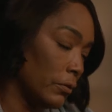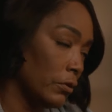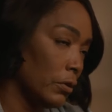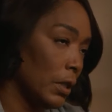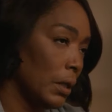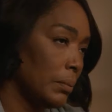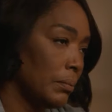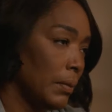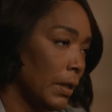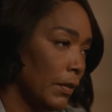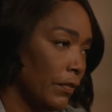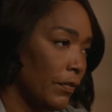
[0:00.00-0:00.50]

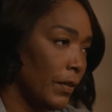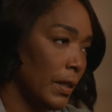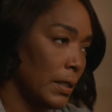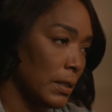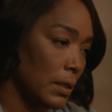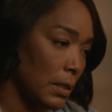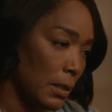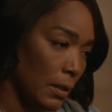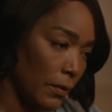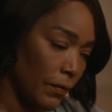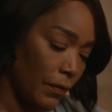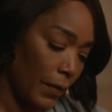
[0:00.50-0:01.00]
rub my face
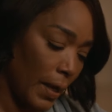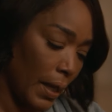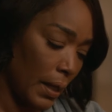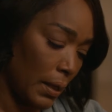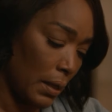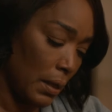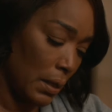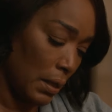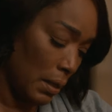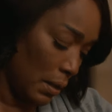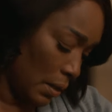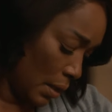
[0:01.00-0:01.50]
in the fact
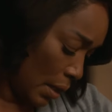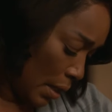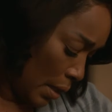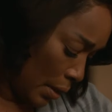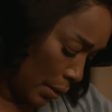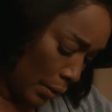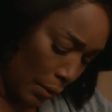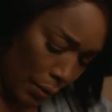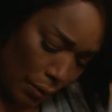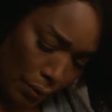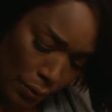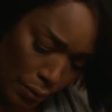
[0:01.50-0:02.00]
that he's getting
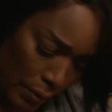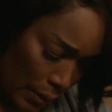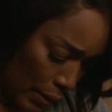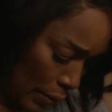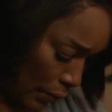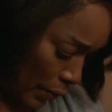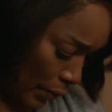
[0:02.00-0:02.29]
an early